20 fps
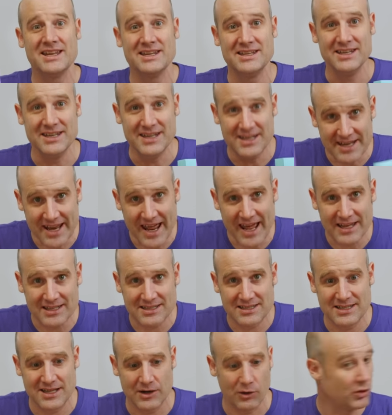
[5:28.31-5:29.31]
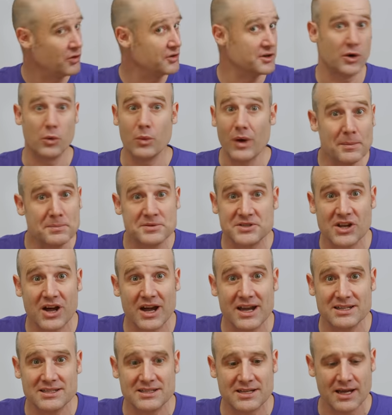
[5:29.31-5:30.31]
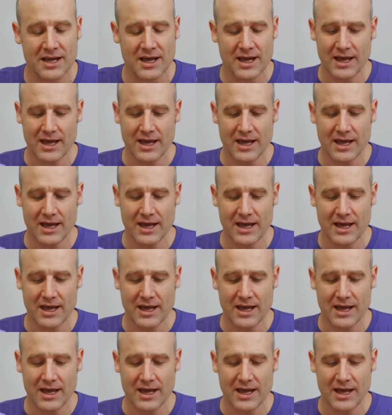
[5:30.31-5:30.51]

nets. They're all on our website.